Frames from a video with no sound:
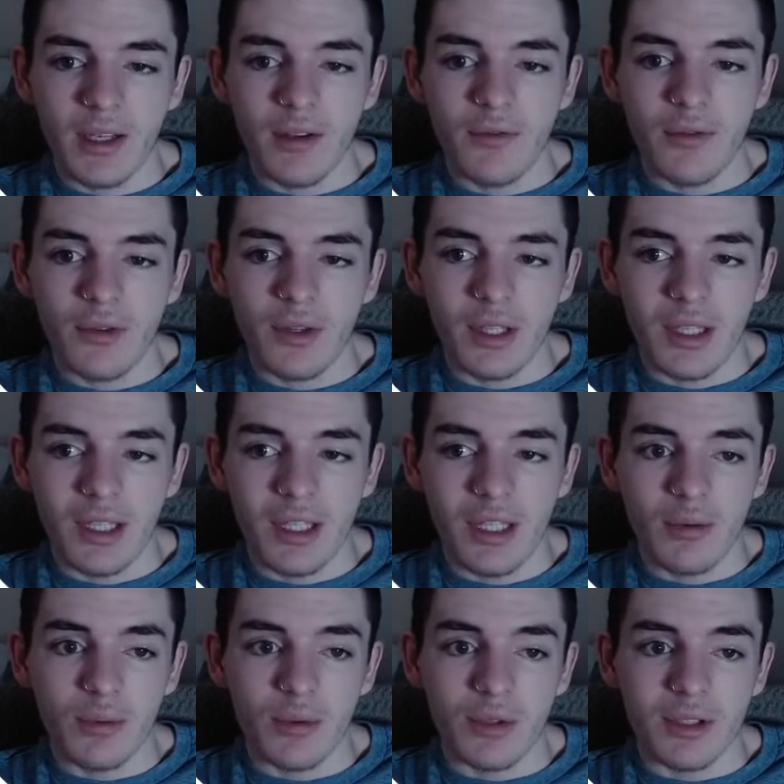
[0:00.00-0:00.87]
for the
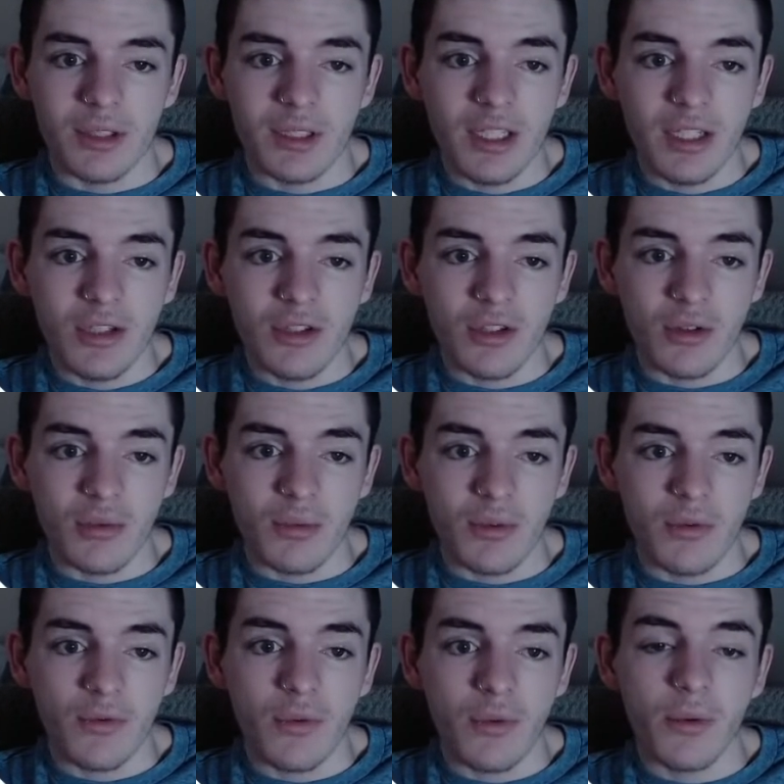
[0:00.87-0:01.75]
keyword t-shirt
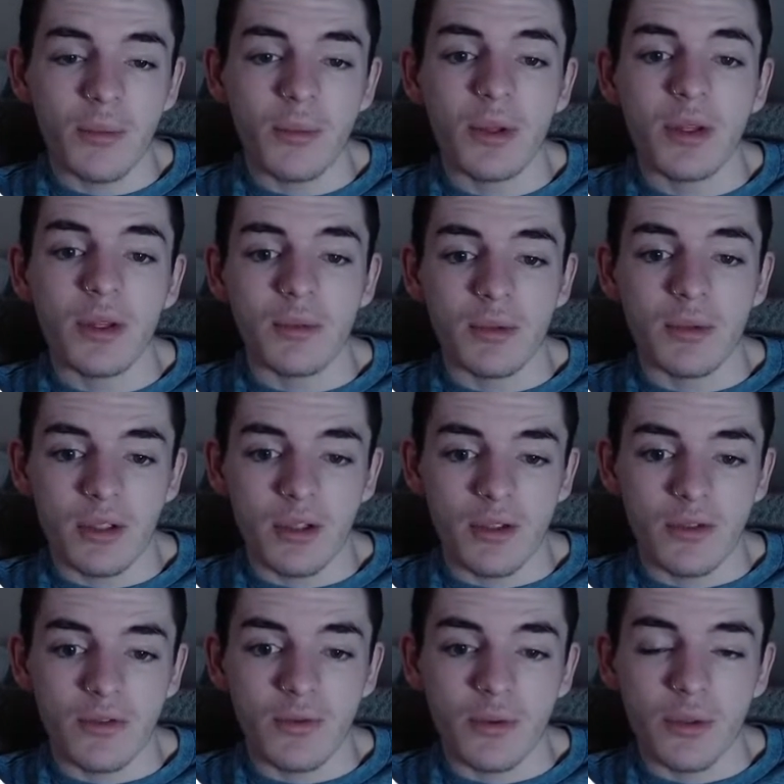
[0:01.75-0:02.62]
with 4 million
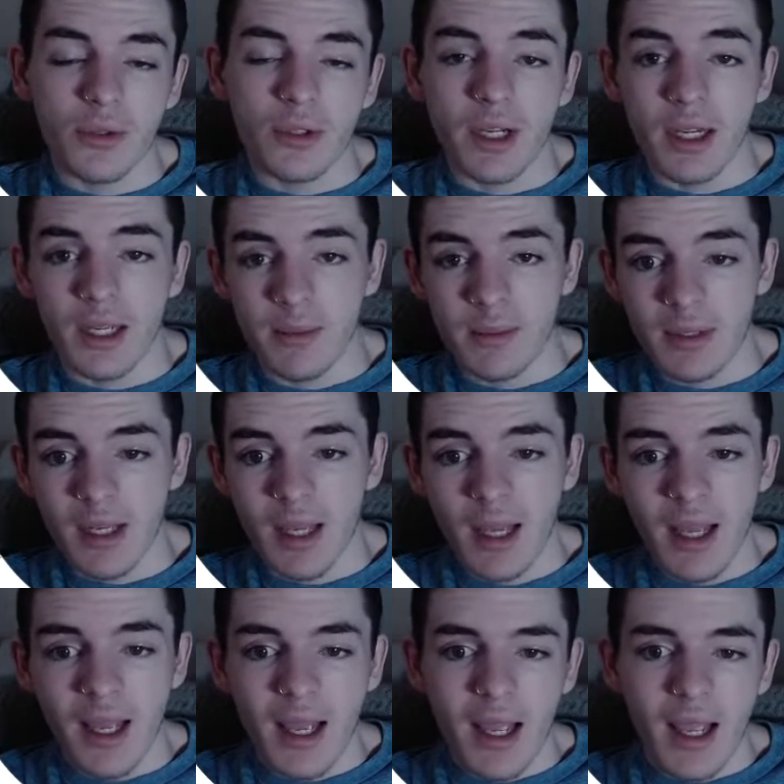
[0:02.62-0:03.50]
results 4 times.
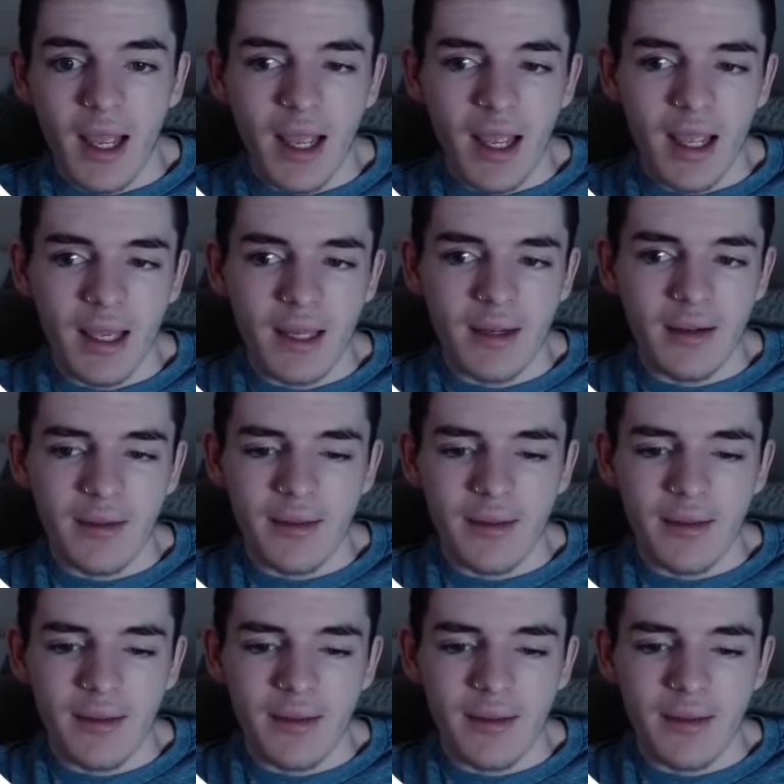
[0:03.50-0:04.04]
And